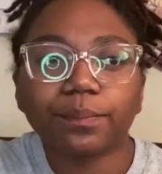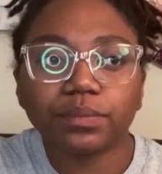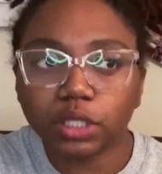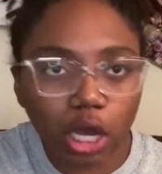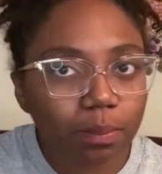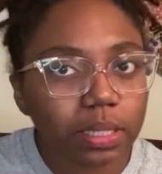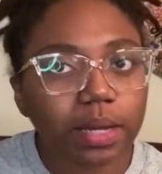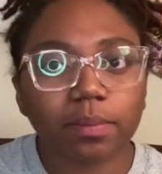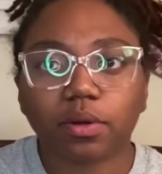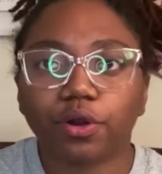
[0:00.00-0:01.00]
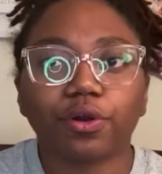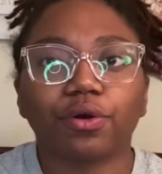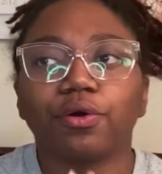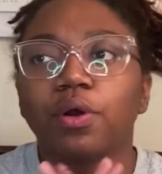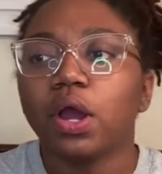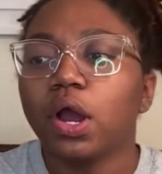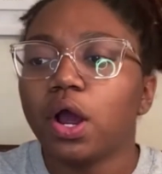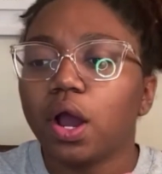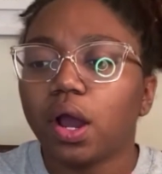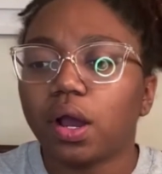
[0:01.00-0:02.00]
young black girl,
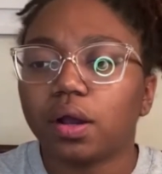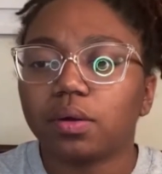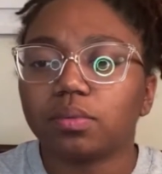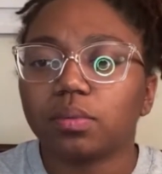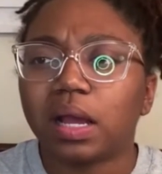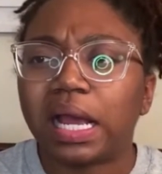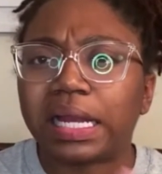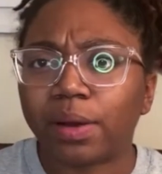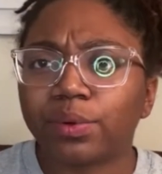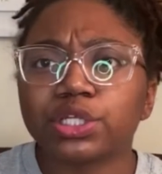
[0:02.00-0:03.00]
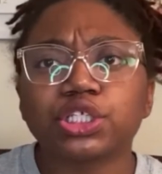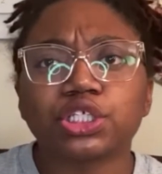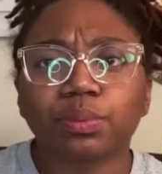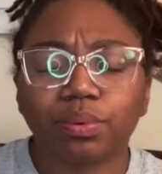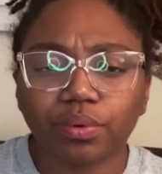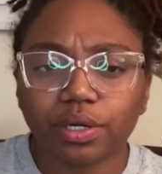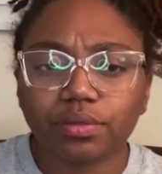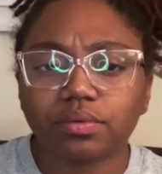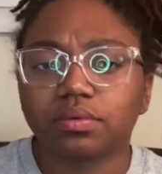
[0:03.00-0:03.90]
and I wanted to support,